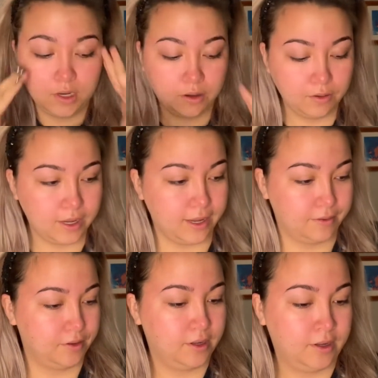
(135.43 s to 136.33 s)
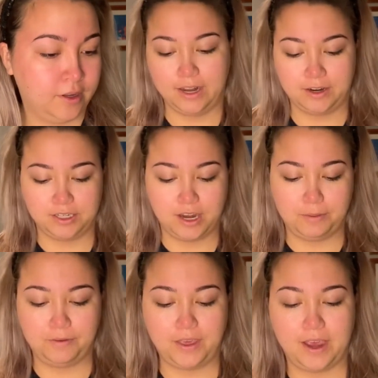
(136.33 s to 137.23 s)
Okay. And then on top
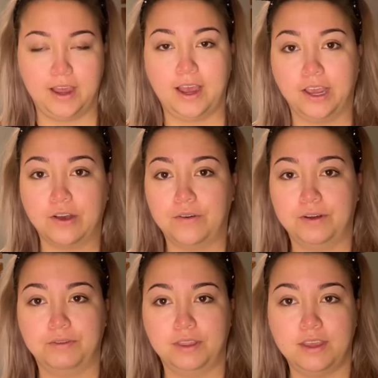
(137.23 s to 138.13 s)
of that, I go in with